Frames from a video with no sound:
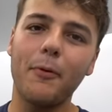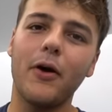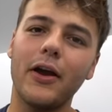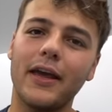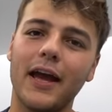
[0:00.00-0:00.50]
it
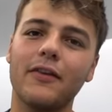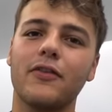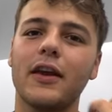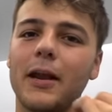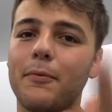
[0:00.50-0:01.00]
while you can
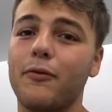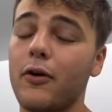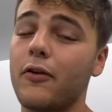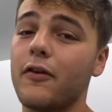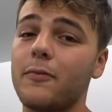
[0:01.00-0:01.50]
so you get it
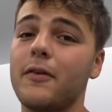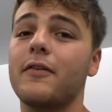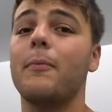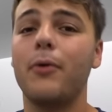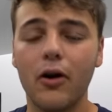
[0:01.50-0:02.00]
before Christmas.
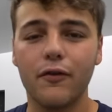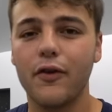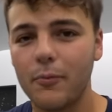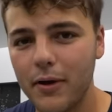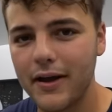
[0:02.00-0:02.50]

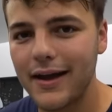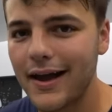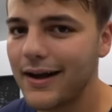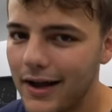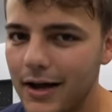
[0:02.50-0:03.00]

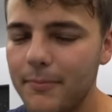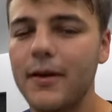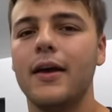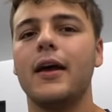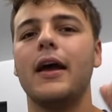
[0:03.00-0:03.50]
paulcuffarobrand.com,
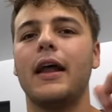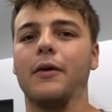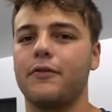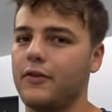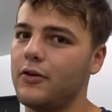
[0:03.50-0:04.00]
and
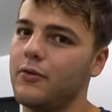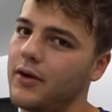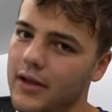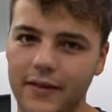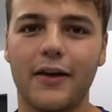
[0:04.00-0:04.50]
I'll see you
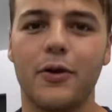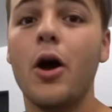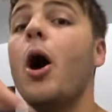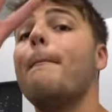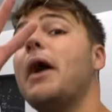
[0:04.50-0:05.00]
in the next one.